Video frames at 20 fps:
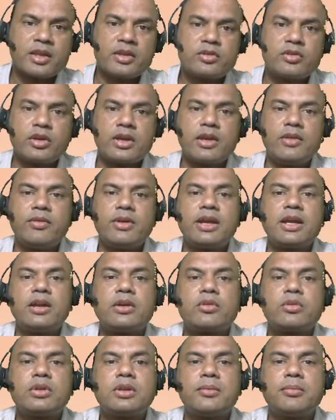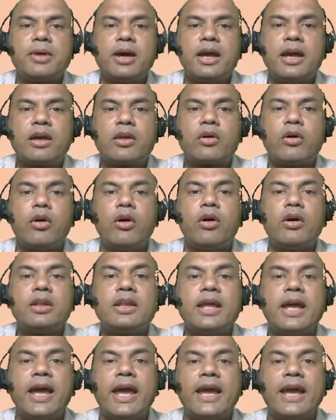So giving it to the buyer on the